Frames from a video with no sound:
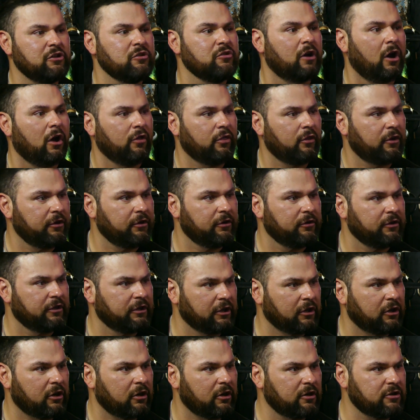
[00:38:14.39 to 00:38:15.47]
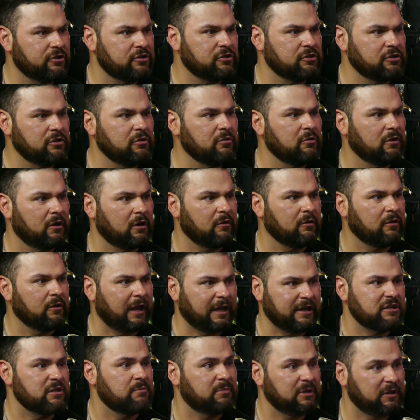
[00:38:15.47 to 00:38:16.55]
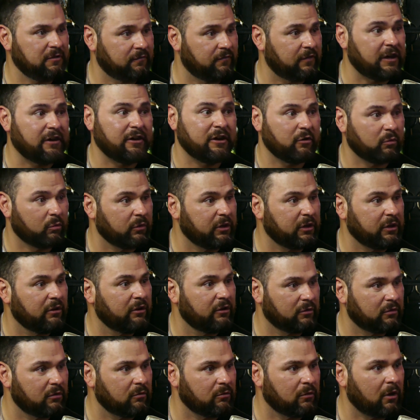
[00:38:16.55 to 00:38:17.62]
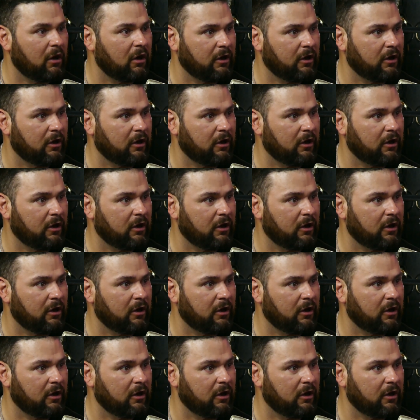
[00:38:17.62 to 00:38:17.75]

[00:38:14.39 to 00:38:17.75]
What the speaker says: Although you're an encourager, you like to be very real and raw and